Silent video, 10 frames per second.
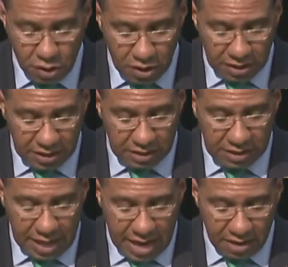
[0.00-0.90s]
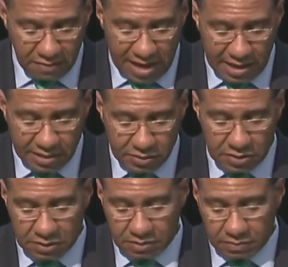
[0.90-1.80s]
and gang violence,
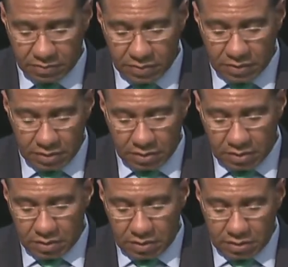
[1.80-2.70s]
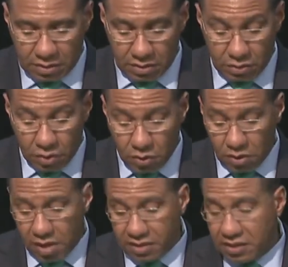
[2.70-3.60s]
though
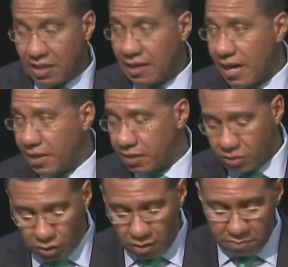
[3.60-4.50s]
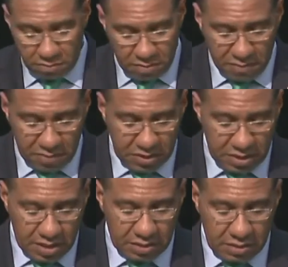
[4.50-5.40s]
on the decline in some member
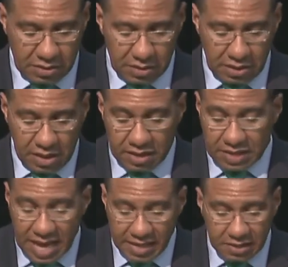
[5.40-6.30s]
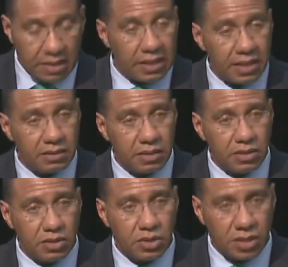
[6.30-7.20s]
states, has escalated
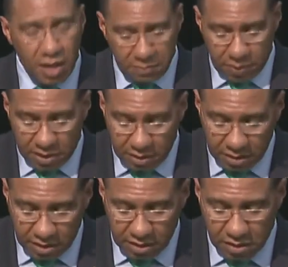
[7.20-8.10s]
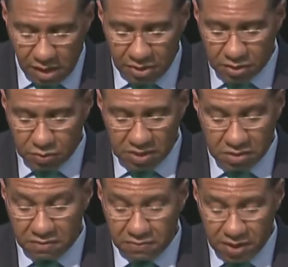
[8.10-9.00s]
sharply in others, with
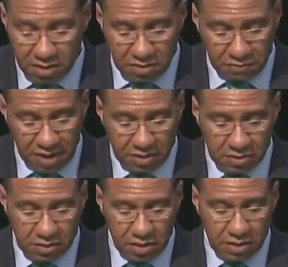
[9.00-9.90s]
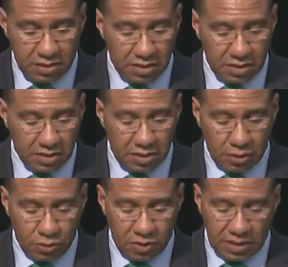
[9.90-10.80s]
severe effects on citizen
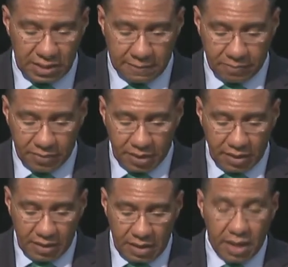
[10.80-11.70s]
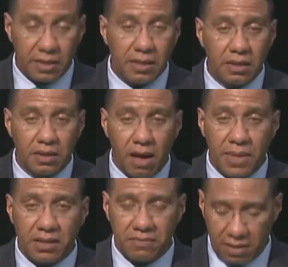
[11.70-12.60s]
security and economic
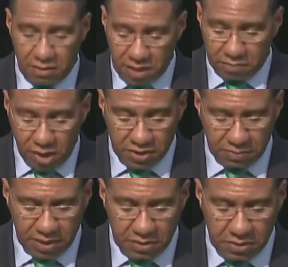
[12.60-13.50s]
development prospects.